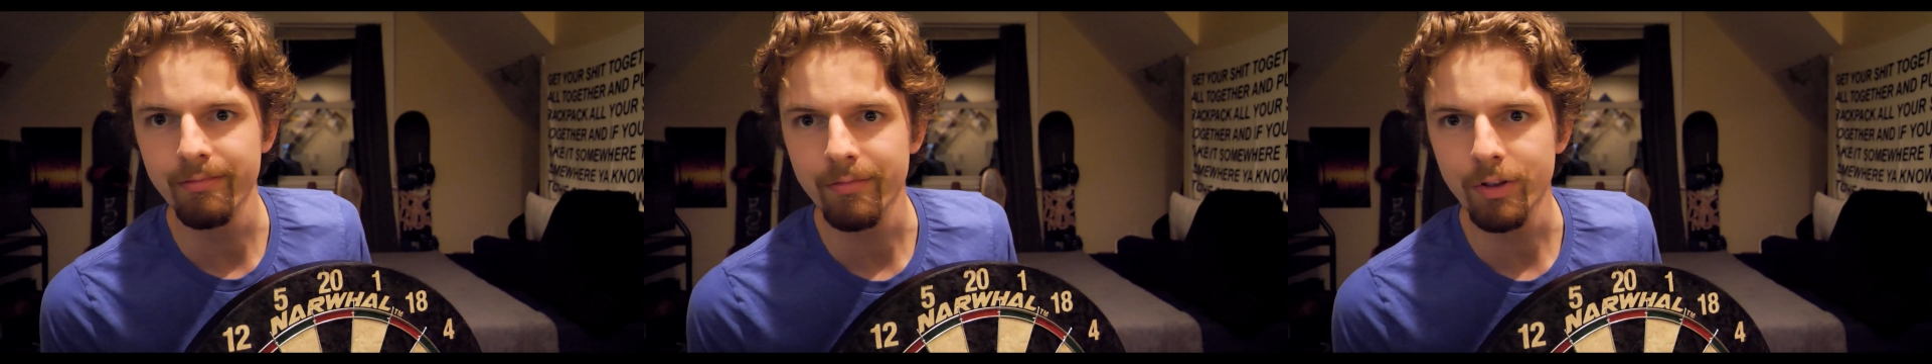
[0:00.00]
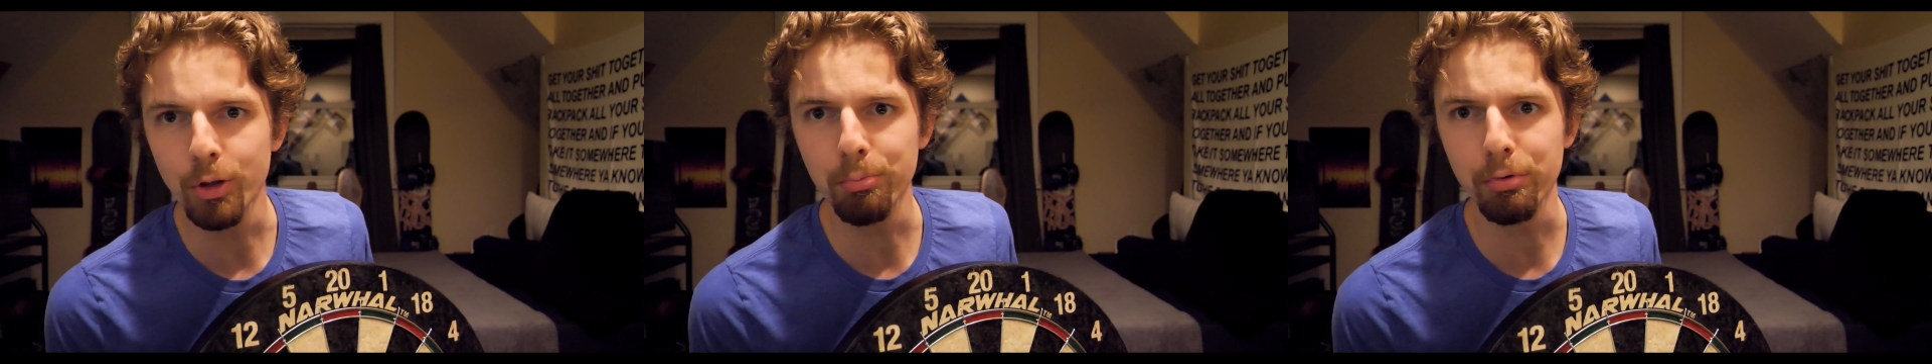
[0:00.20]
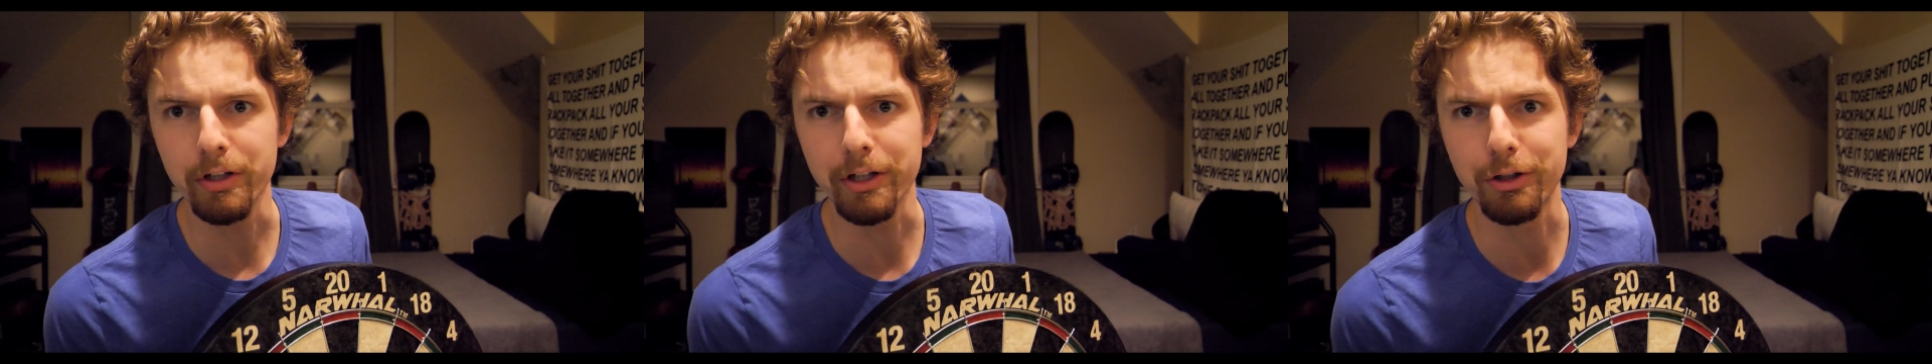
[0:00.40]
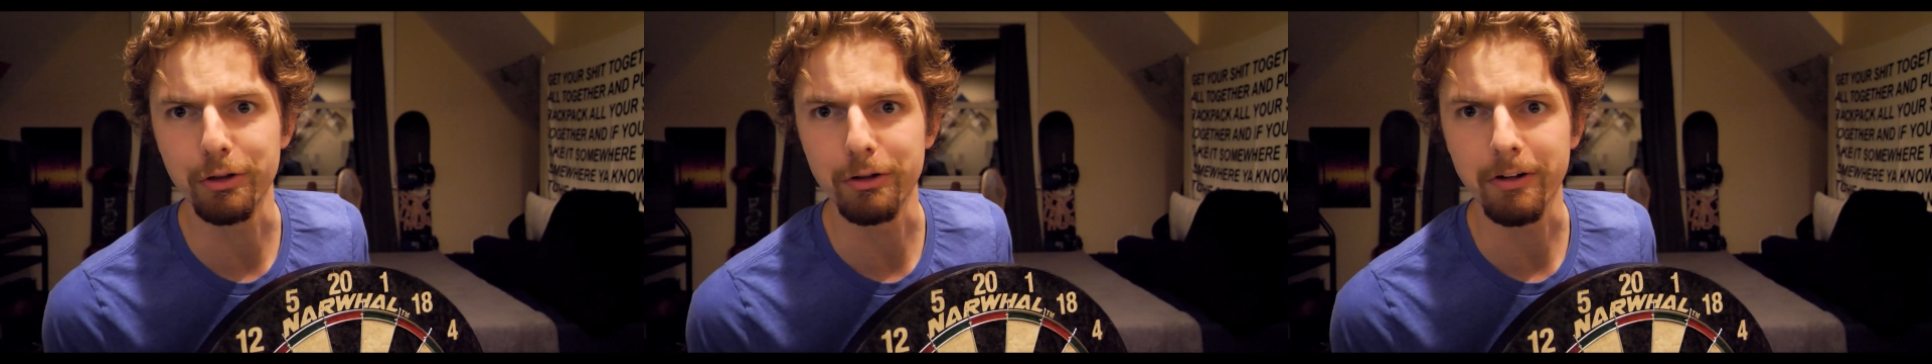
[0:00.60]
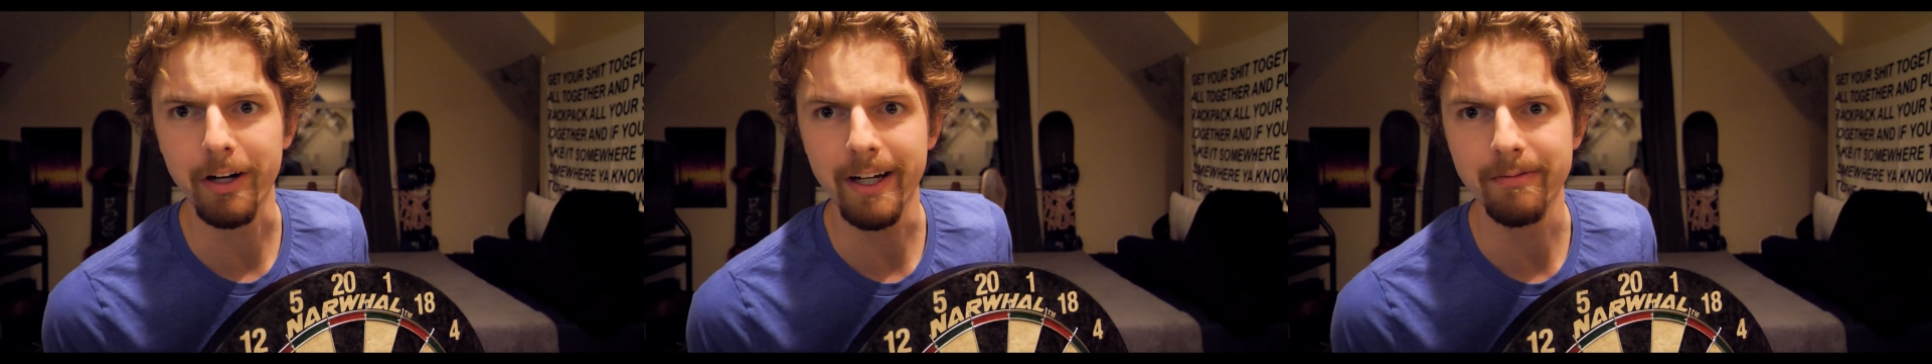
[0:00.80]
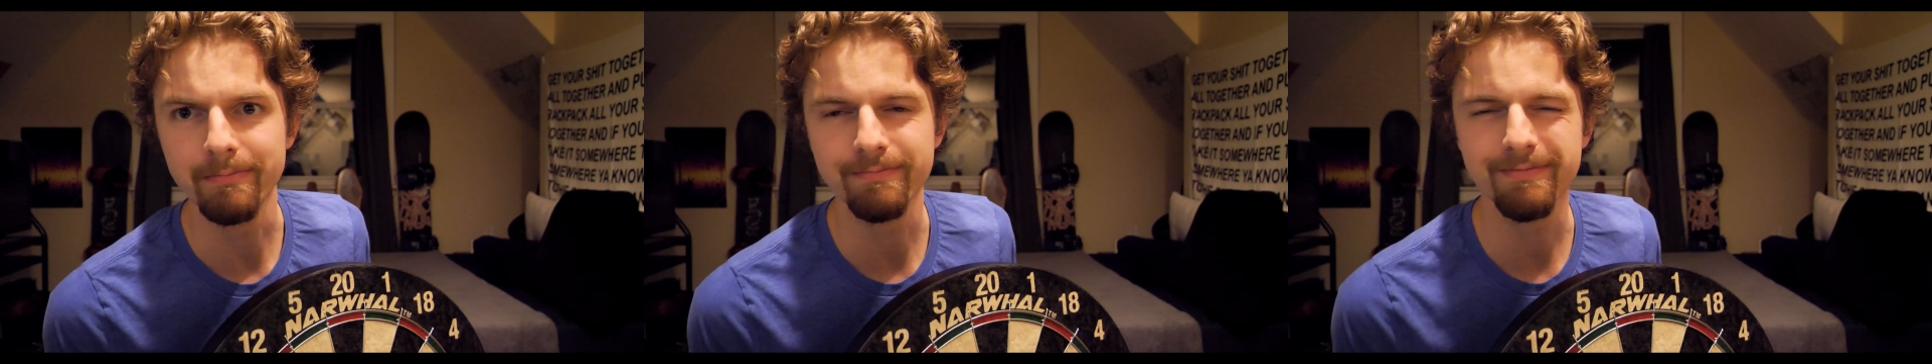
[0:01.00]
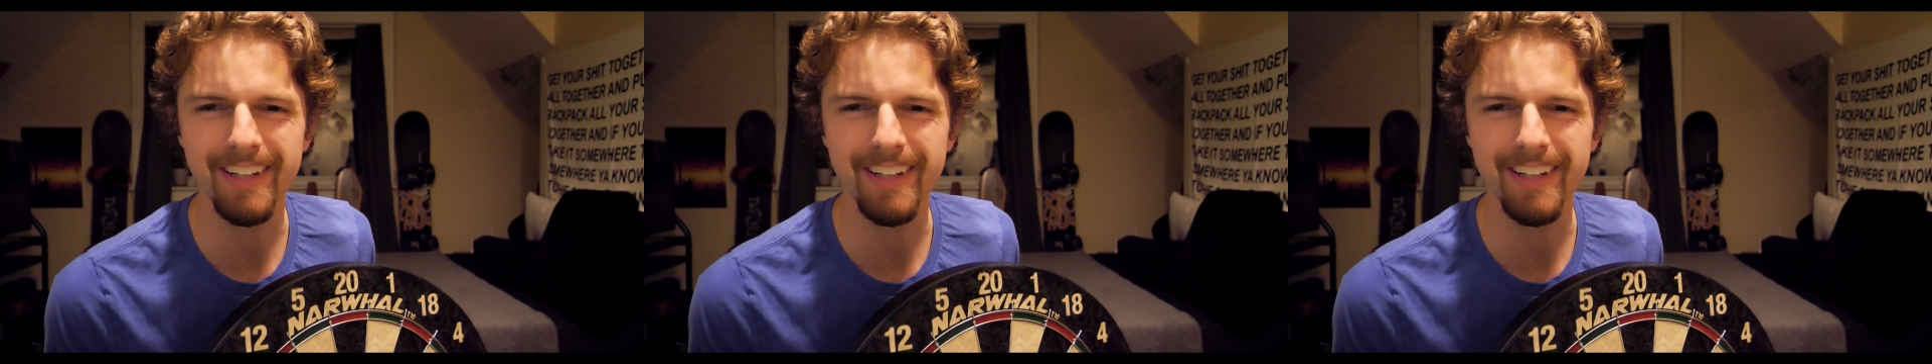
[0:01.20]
They're pretty cool, right?